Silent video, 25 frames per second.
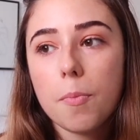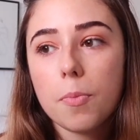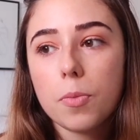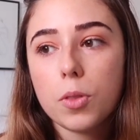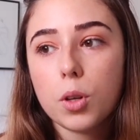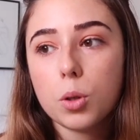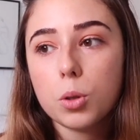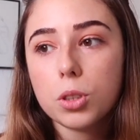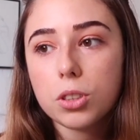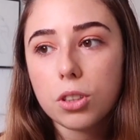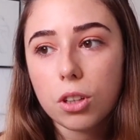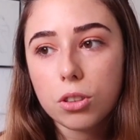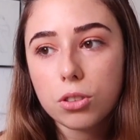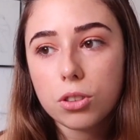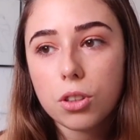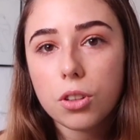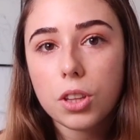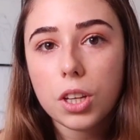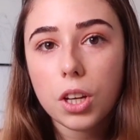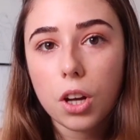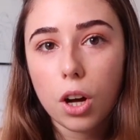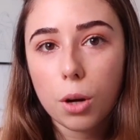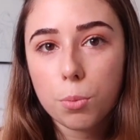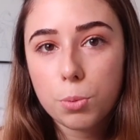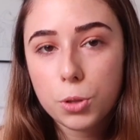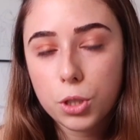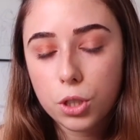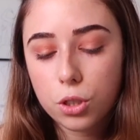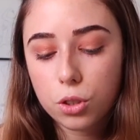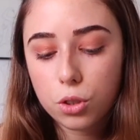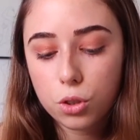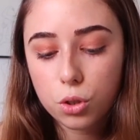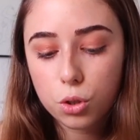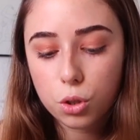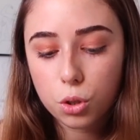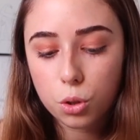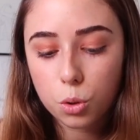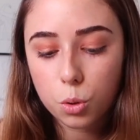There was also the
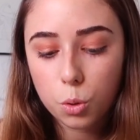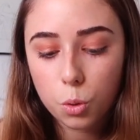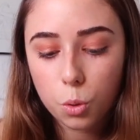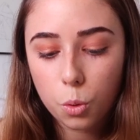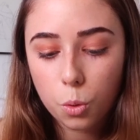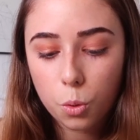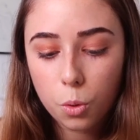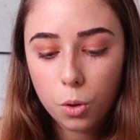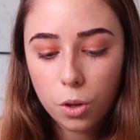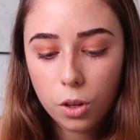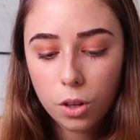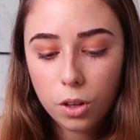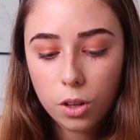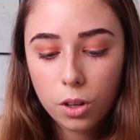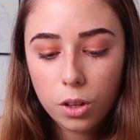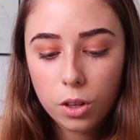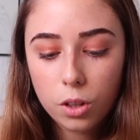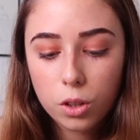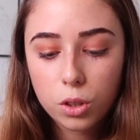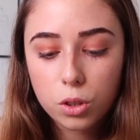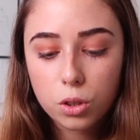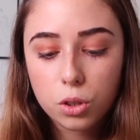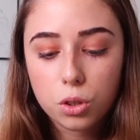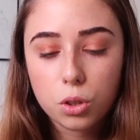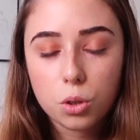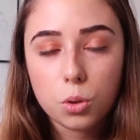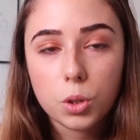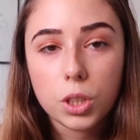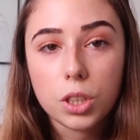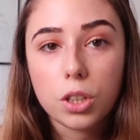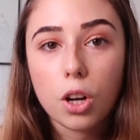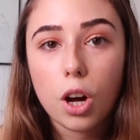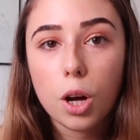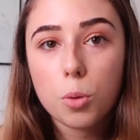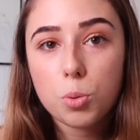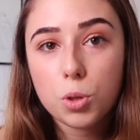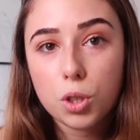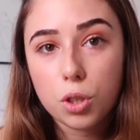option to do an
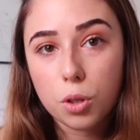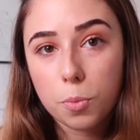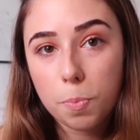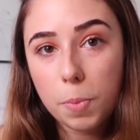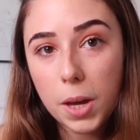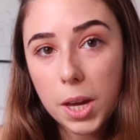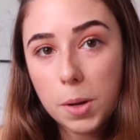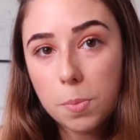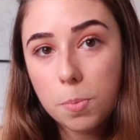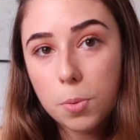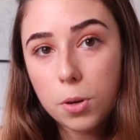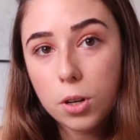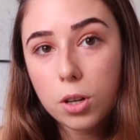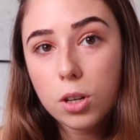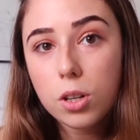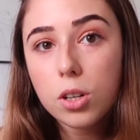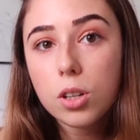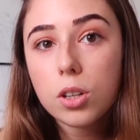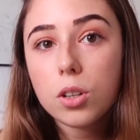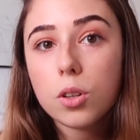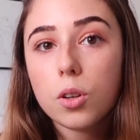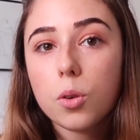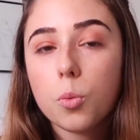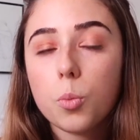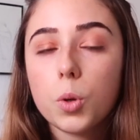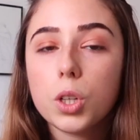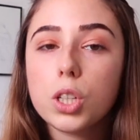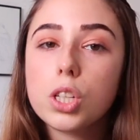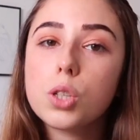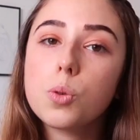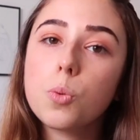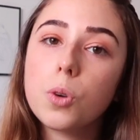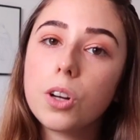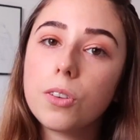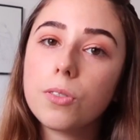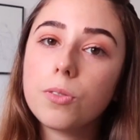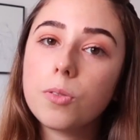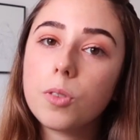optional paper, which
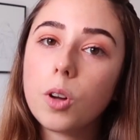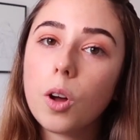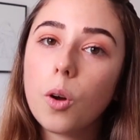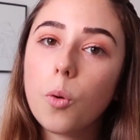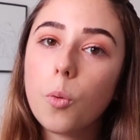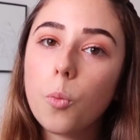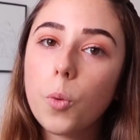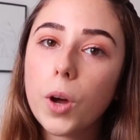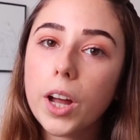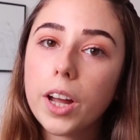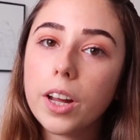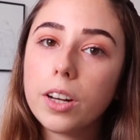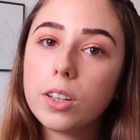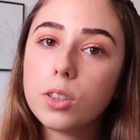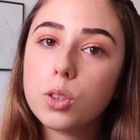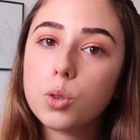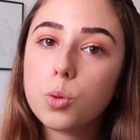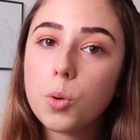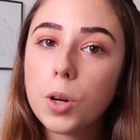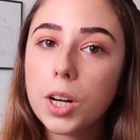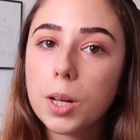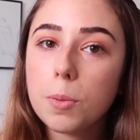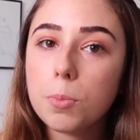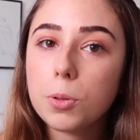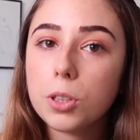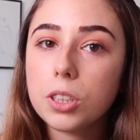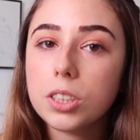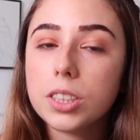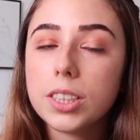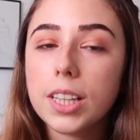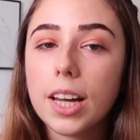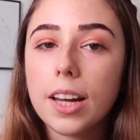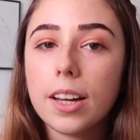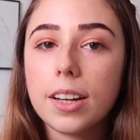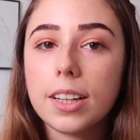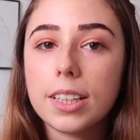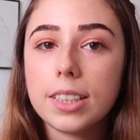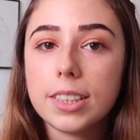would have weighed
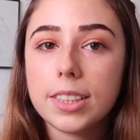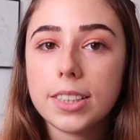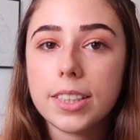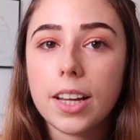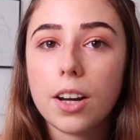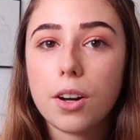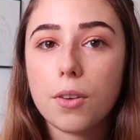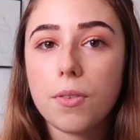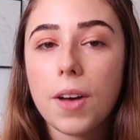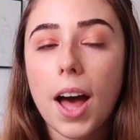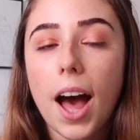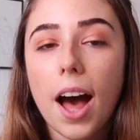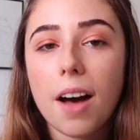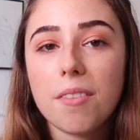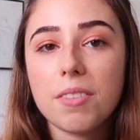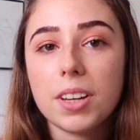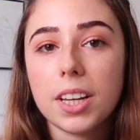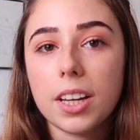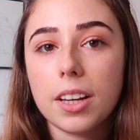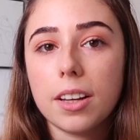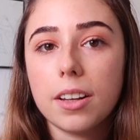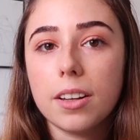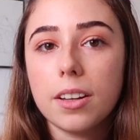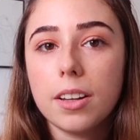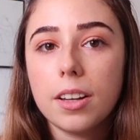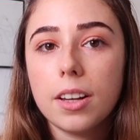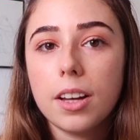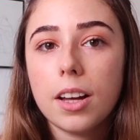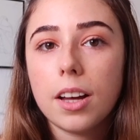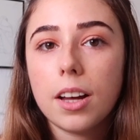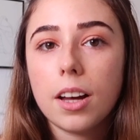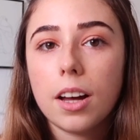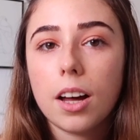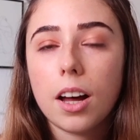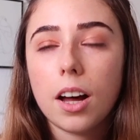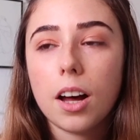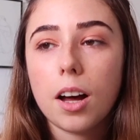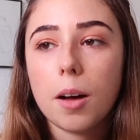20% instead of having
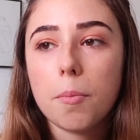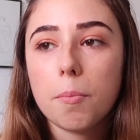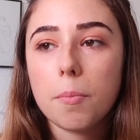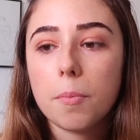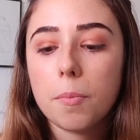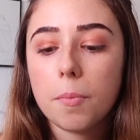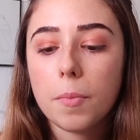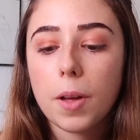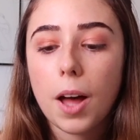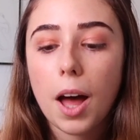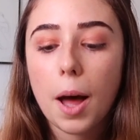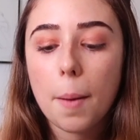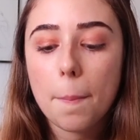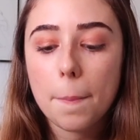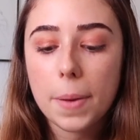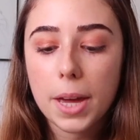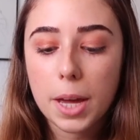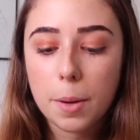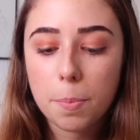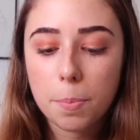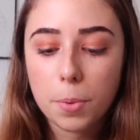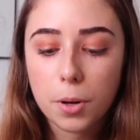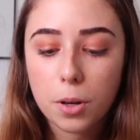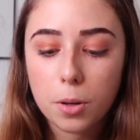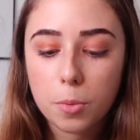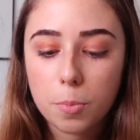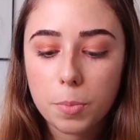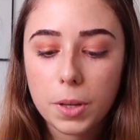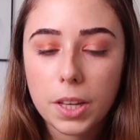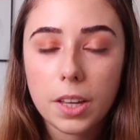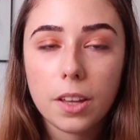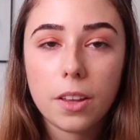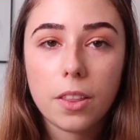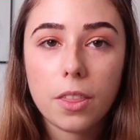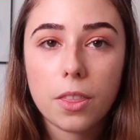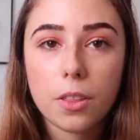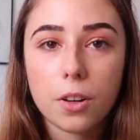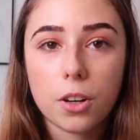a paper
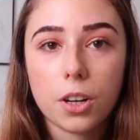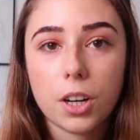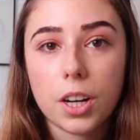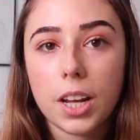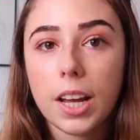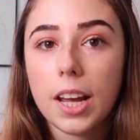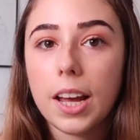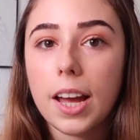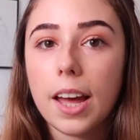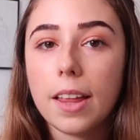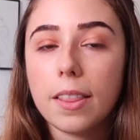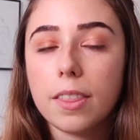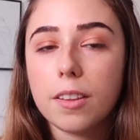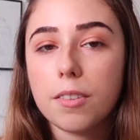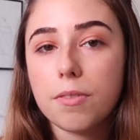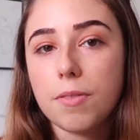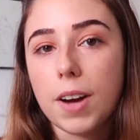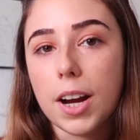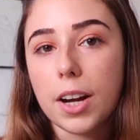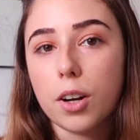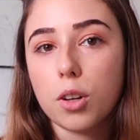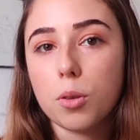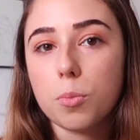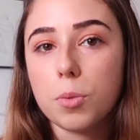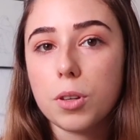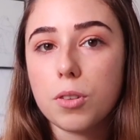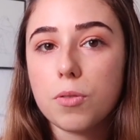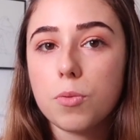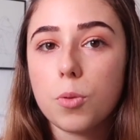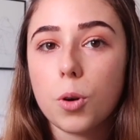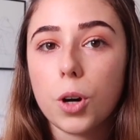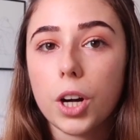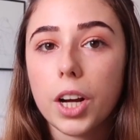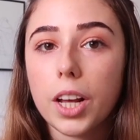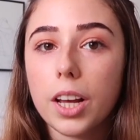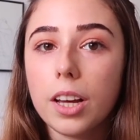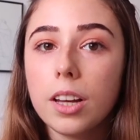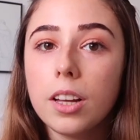be 30 and the final be
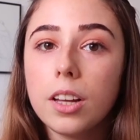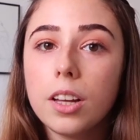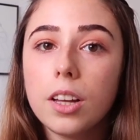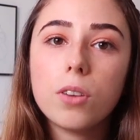40.